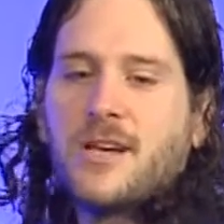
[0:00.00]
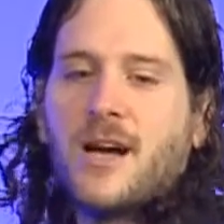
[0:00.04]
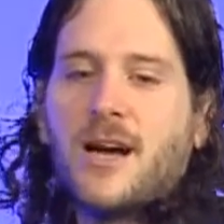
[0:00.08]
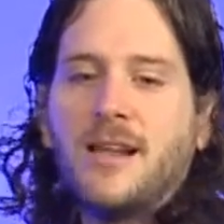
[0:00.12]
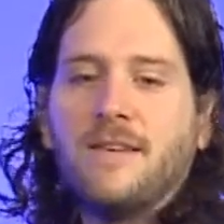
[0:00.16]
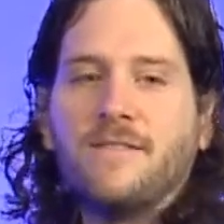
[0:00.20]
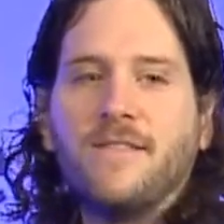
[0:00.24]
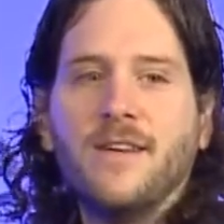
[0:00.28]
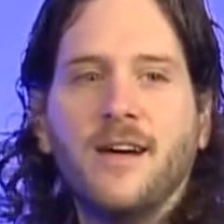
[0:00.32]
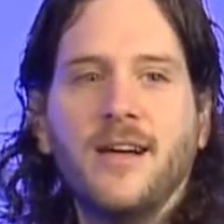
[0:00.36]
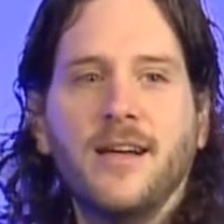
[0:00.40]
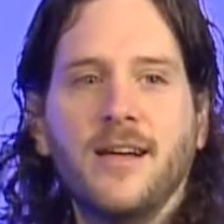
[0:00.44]

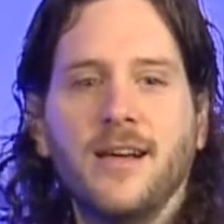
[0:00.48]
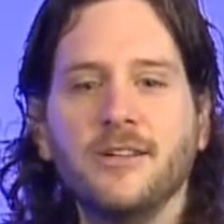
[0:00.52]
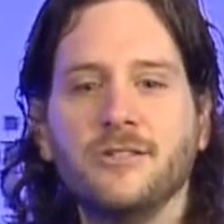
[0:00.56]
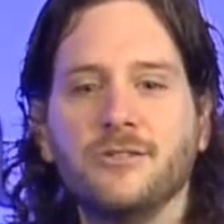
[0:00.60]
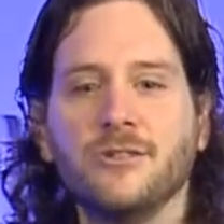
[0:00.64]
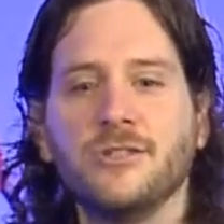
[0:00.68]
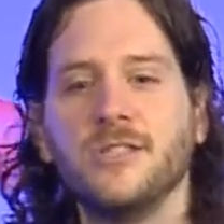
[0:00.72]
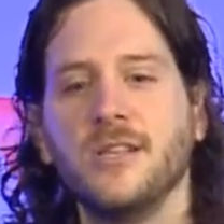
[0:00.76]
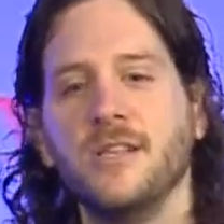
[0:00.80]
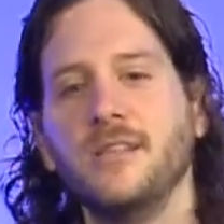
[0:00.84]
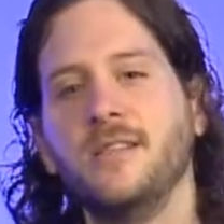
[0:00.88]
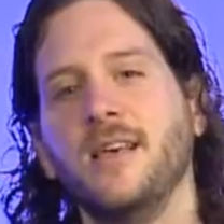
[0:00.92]
kind of an
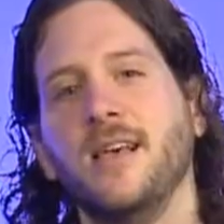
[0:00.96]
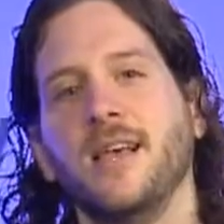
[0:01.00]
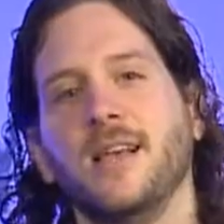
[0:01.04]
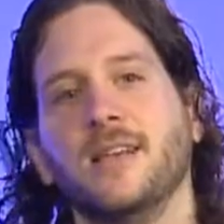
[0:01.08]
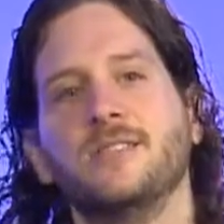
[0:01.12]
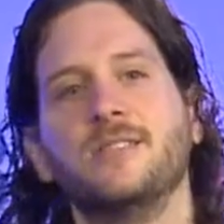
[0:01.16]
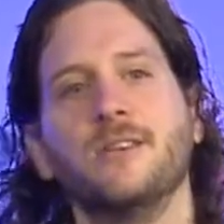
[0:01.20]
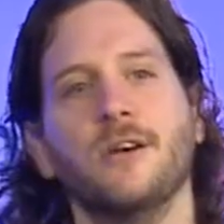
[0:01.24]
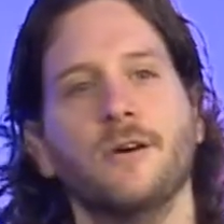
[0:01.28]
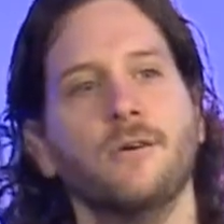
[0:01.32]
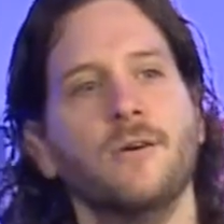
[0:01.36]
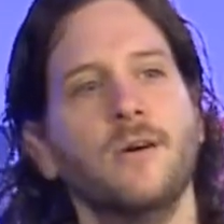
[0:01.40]
interesting thing.
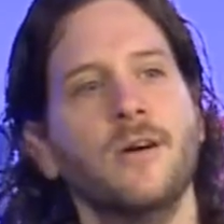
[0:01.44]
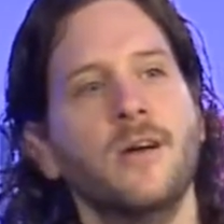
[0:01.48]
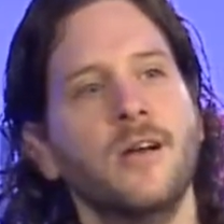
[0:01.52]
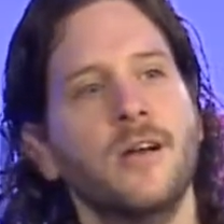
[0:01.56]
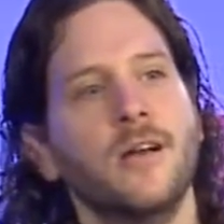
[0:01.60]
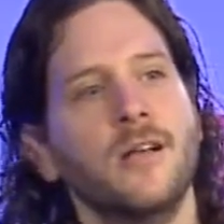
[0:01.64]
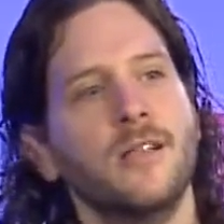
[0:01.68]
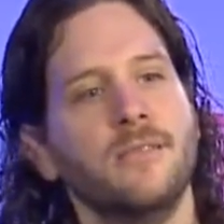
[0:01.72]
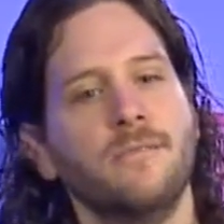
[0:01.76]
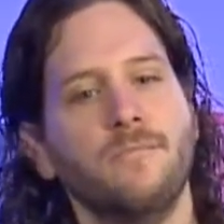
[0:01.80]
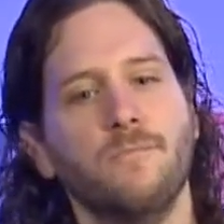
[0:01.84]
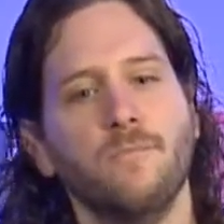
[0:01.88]
So
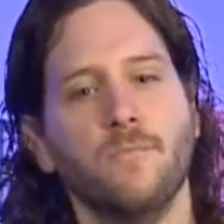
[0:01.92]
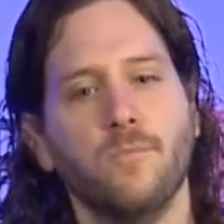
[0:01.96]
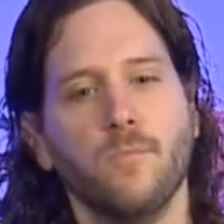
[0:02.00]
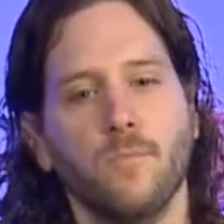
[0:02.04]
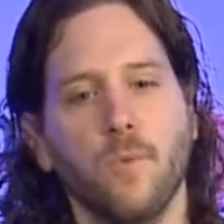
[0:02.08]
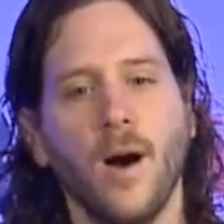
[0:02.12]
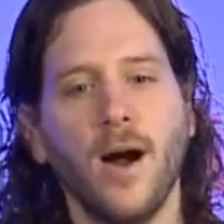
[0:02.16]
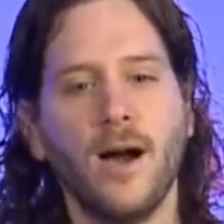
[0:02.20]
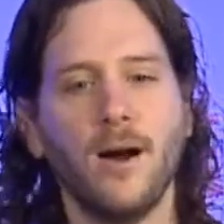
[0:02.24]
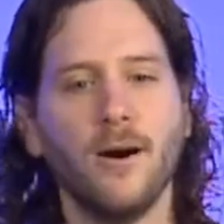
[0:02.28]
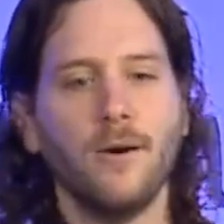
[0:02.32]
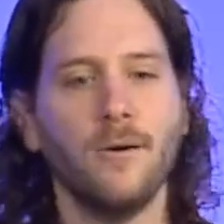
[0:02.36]

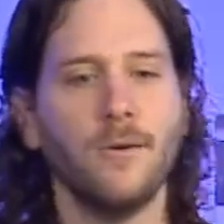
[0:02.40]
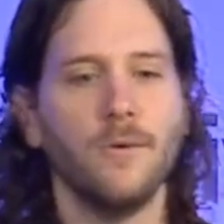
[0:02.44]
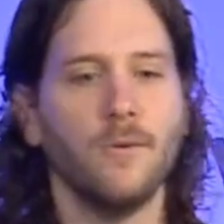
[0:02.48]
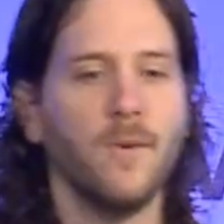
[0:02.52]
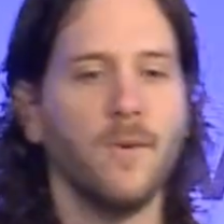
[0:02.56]
while